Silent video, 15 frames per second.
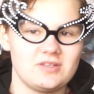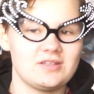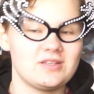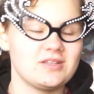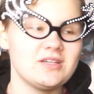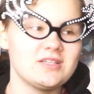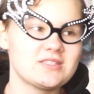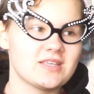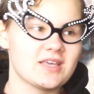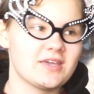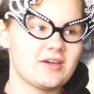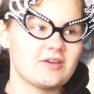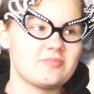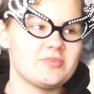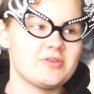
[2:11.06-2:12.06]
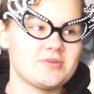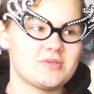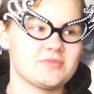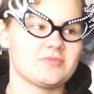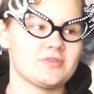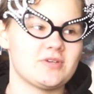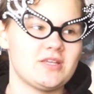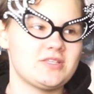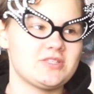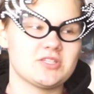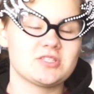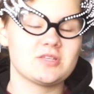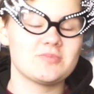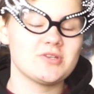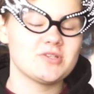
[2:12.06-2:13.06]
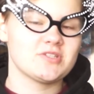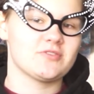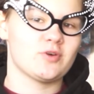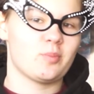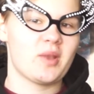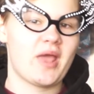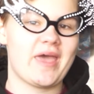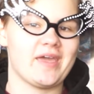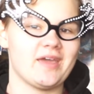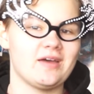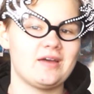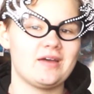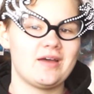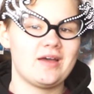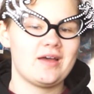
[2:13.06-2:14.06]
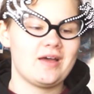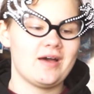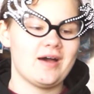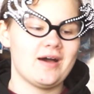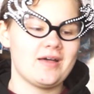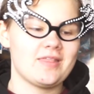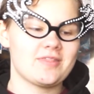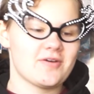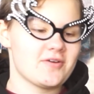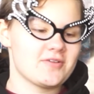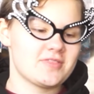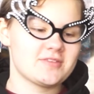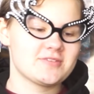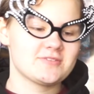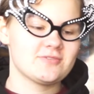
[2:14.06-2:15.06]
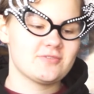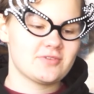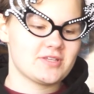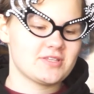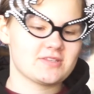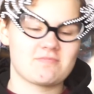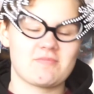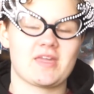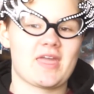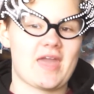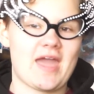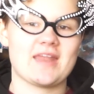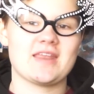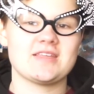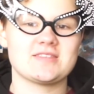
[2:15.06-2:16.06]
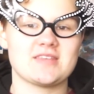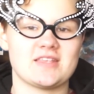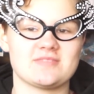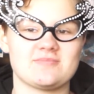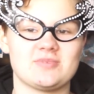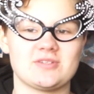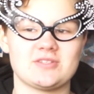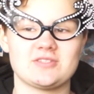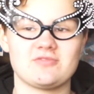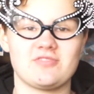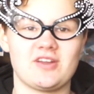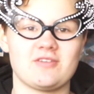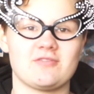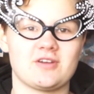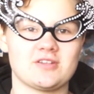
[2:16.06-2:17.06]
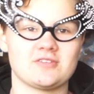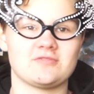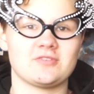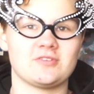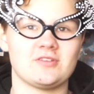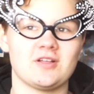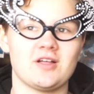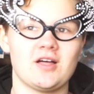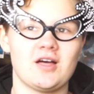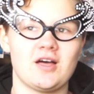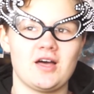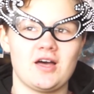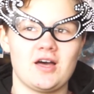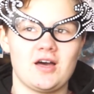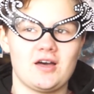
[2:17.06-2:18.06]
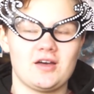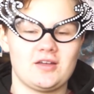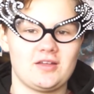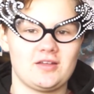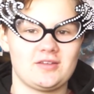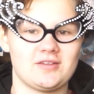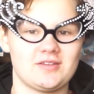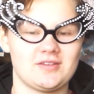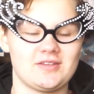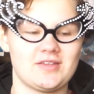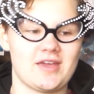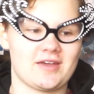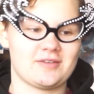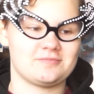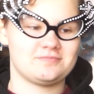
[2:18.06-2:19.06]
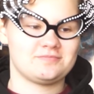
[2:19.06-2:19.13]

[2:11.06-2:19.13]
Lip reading: It's just a beautiful play. The story doesn't make any sense, but it's really wonderful. Yeah.